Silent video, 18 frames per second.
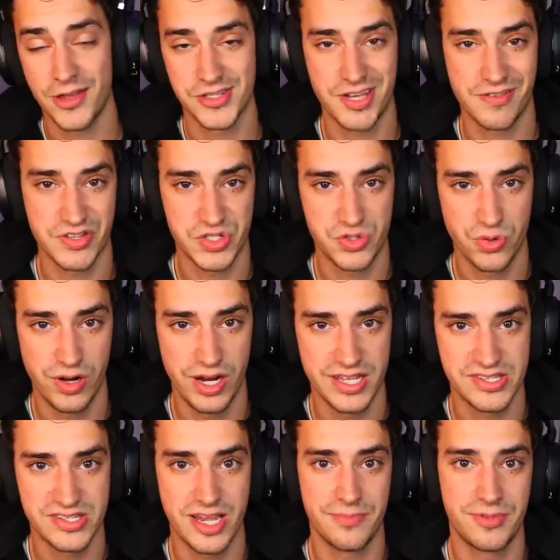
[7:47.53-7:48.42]
I also have a store
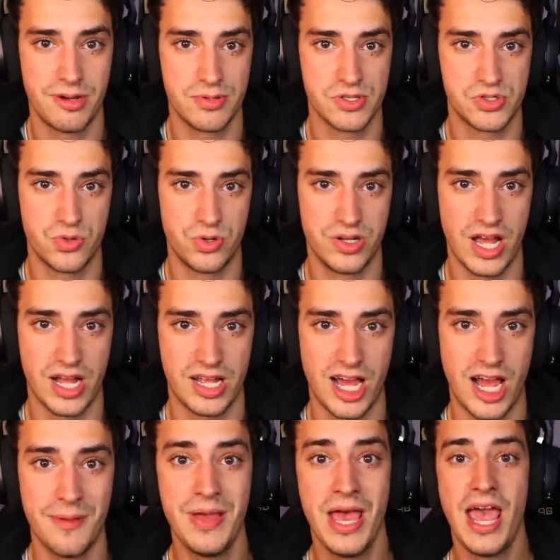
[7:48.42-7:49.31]
at
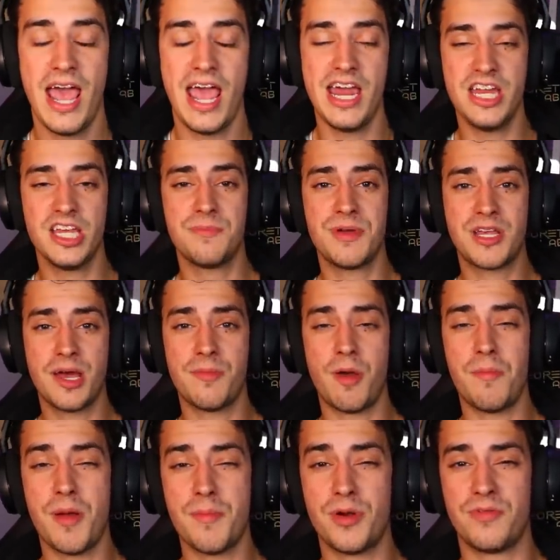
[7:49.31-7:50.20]
samtaborstore.com and you can
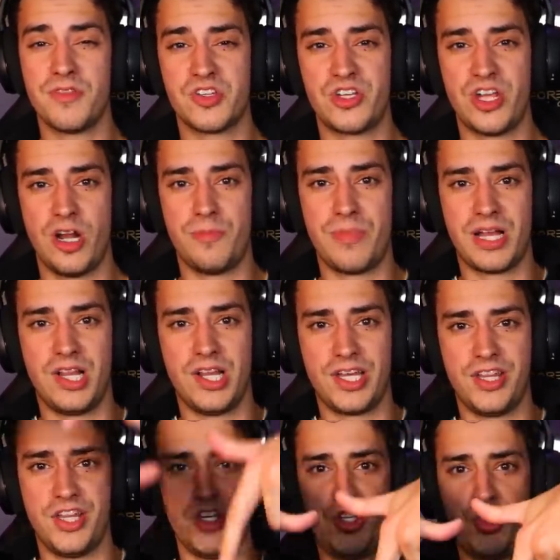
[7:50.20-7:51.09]
become a member of this channel by
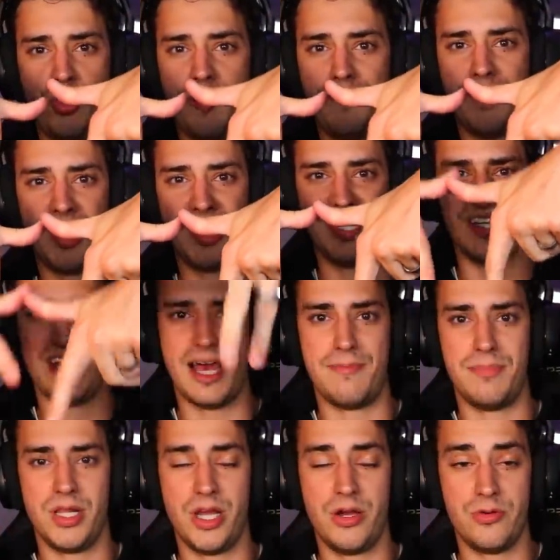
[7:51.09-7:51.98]
clicking the join button
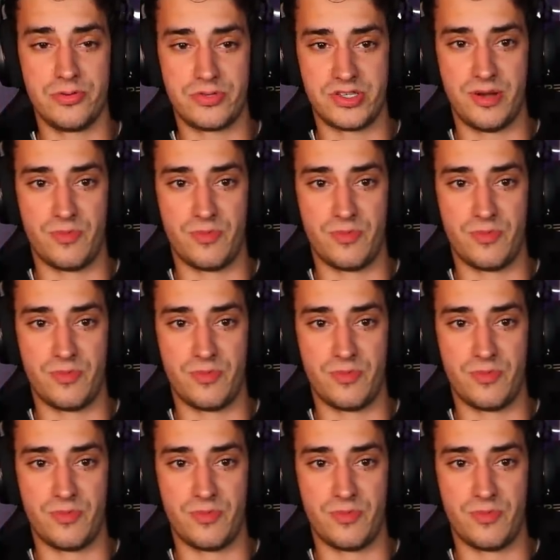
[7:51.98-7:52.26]
down below